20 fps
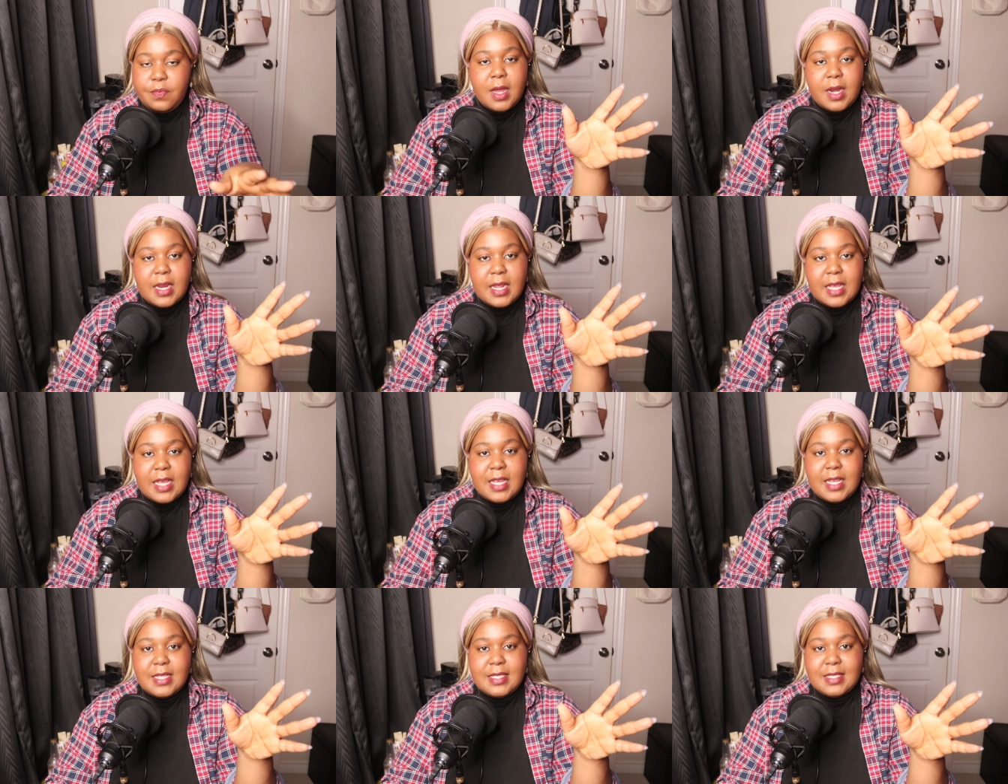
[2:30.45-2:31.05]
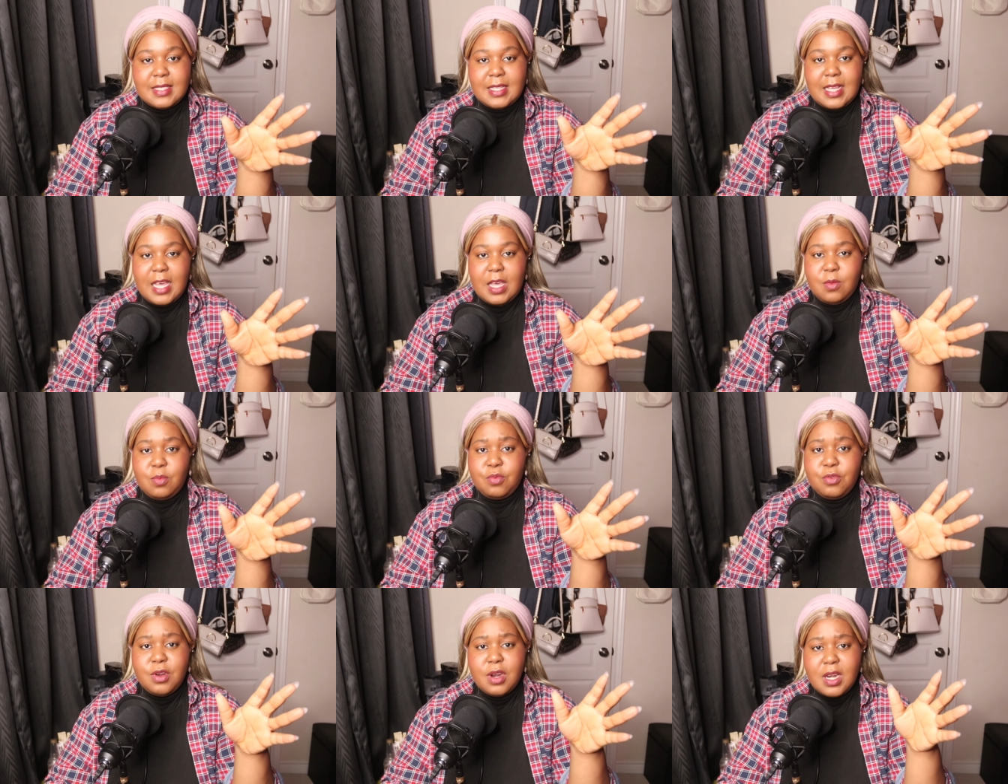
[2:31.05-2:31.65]
but he's
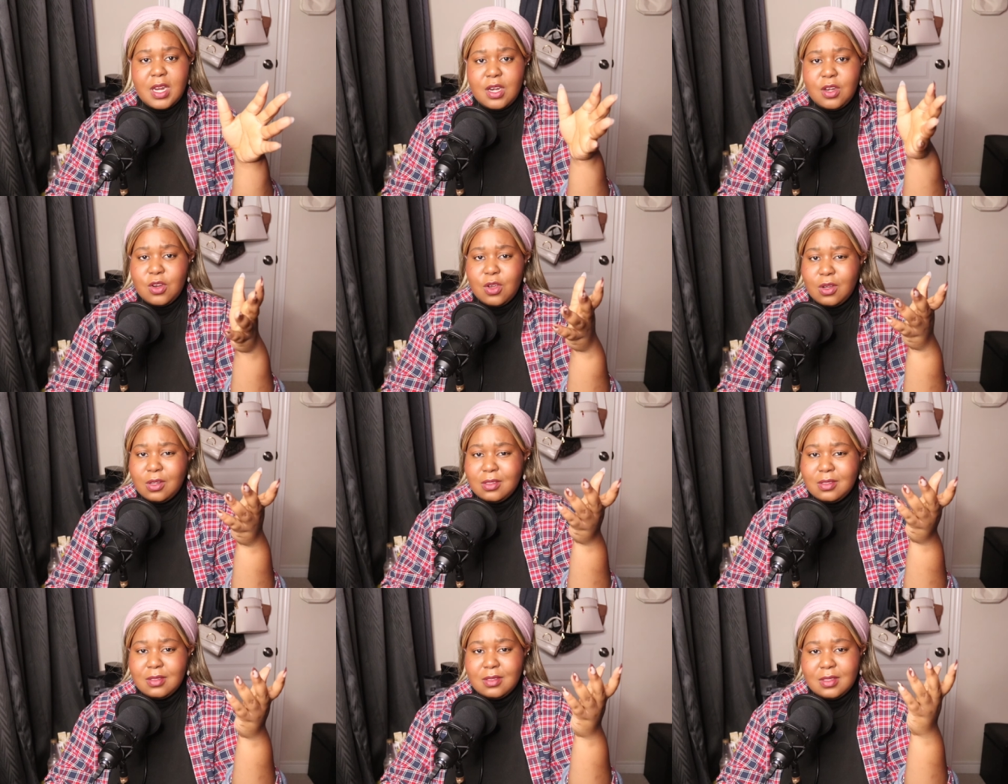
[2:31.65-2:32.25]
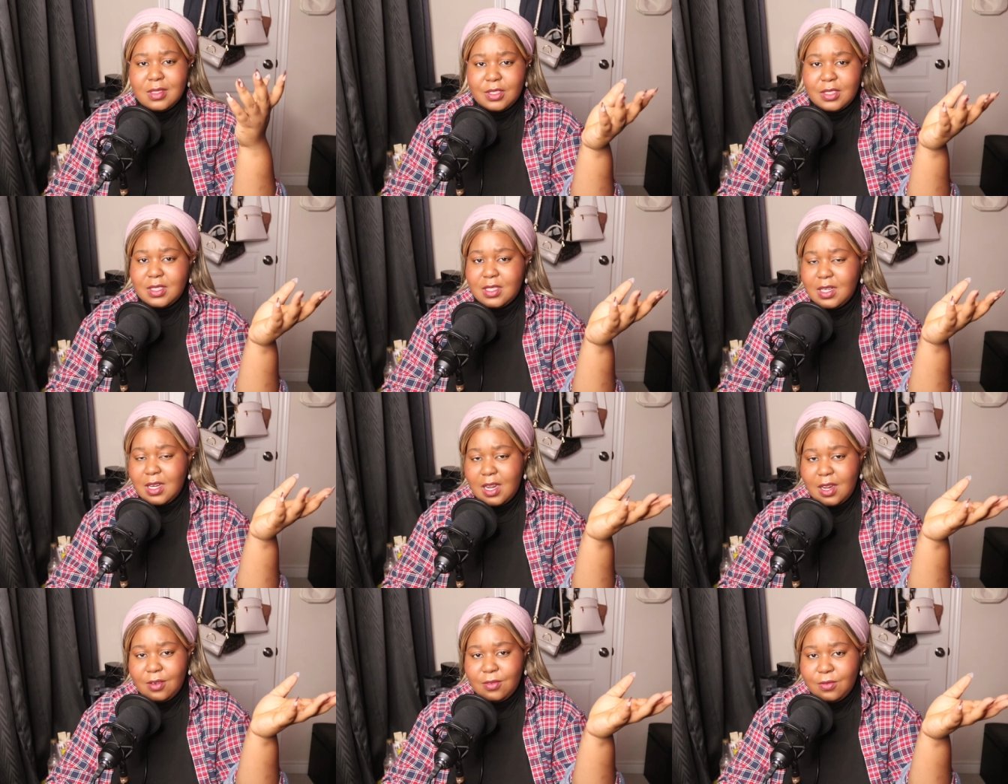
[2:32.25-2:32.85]
a pretty known
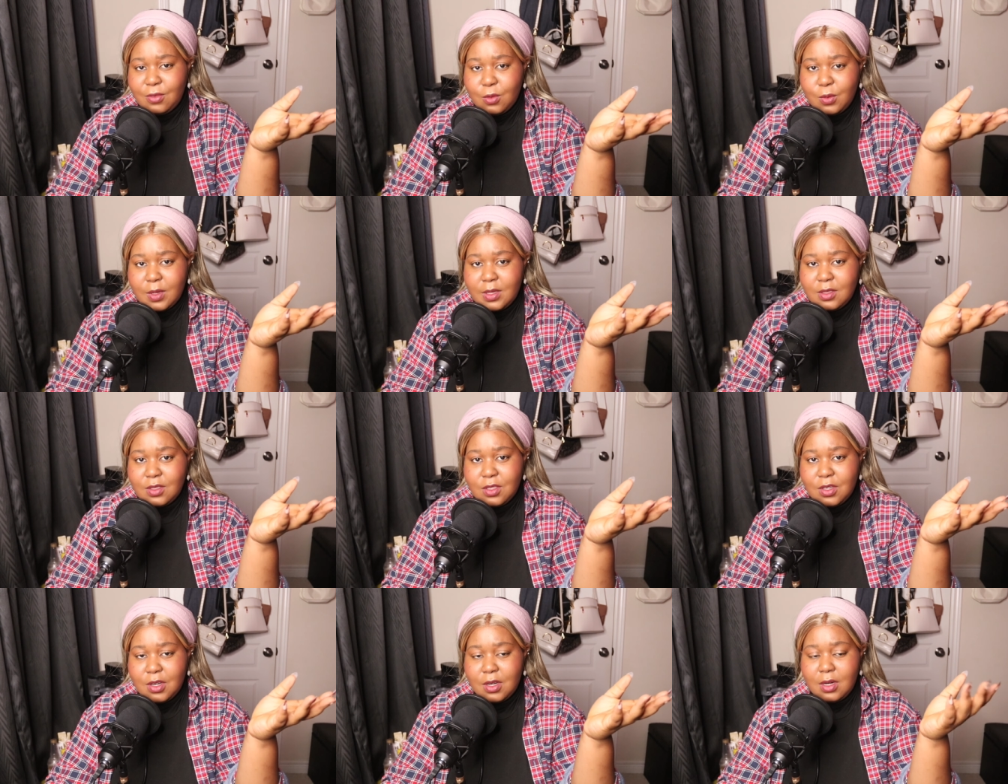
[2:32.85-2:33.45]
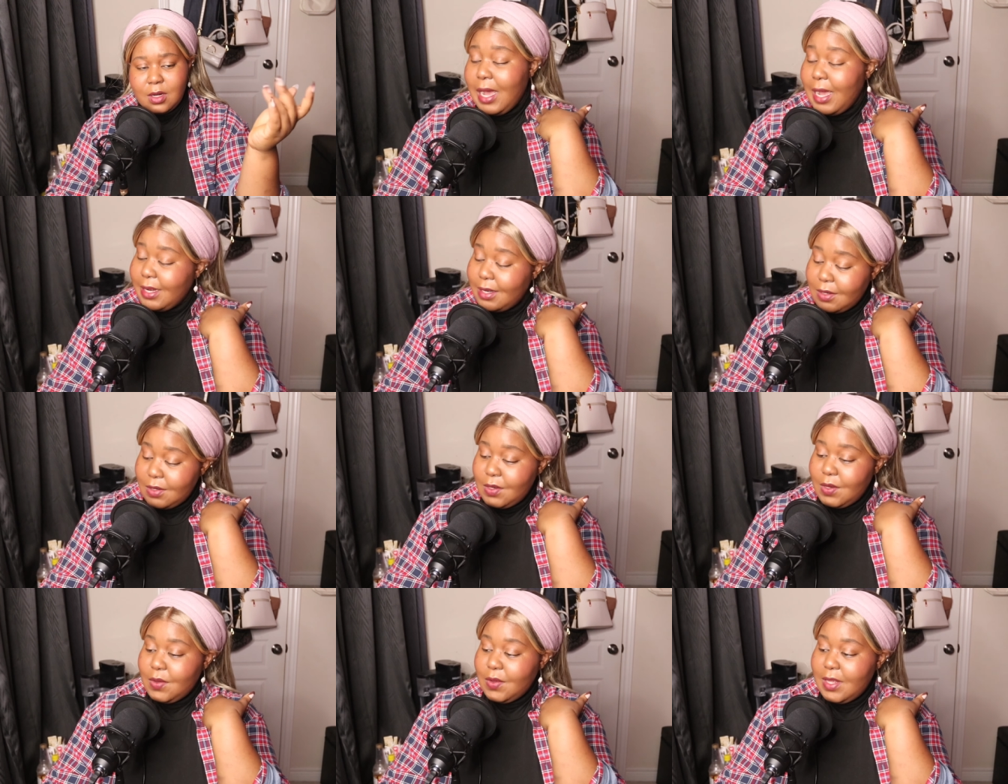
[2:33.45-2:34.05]
Christian influencer. I
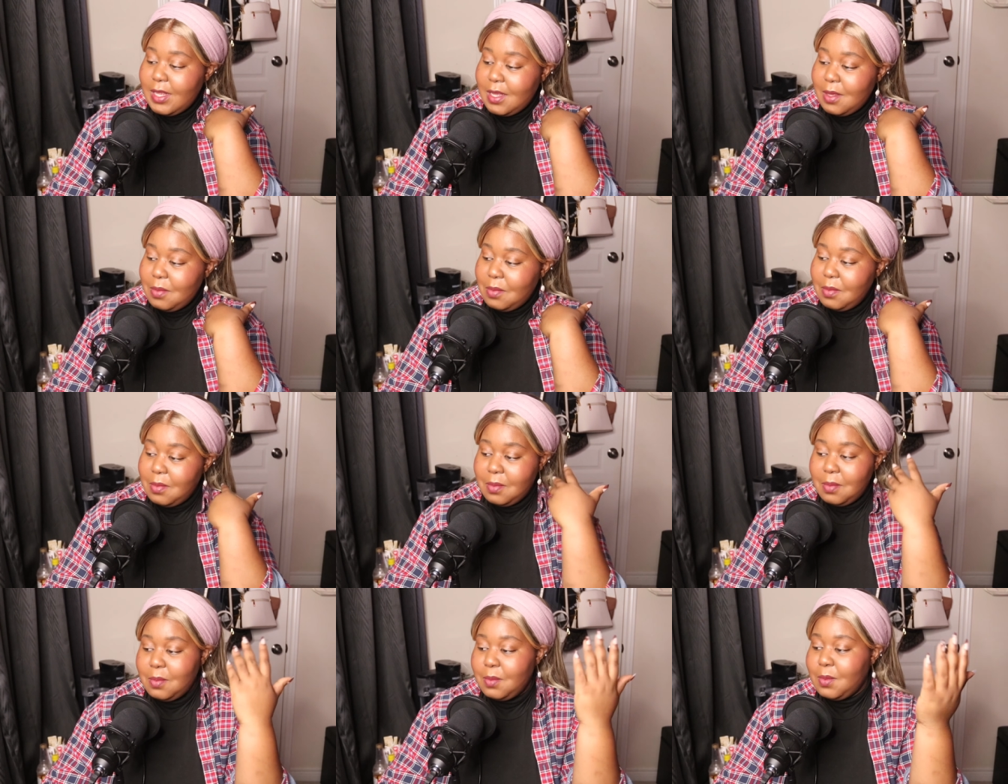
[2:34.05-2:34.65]
don't know him